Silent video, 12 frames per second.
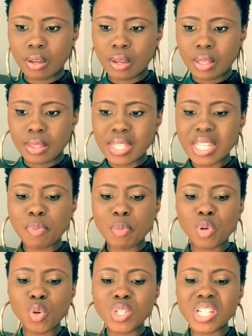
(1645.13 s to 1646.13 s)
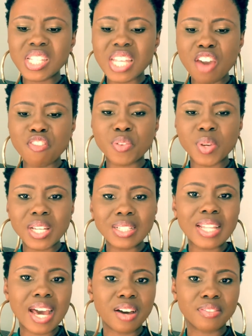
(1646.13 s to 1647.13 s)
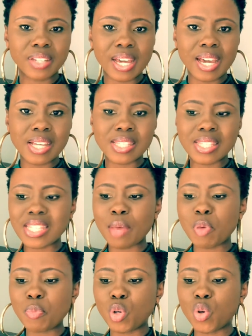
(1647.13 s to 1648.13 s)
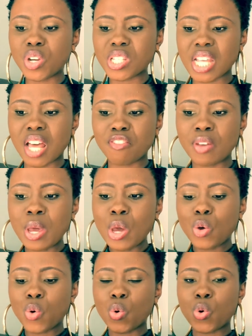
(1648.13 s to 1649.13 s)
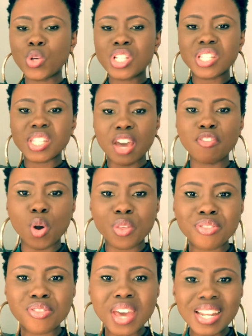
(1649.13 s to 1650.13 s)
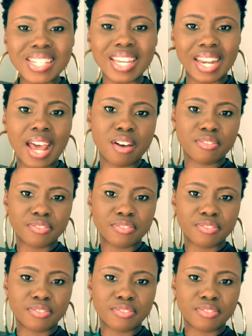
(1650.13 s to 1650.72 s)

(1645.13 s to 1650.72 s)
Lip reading: These are people who deserve real love, guys. These are people who deserve authentic love.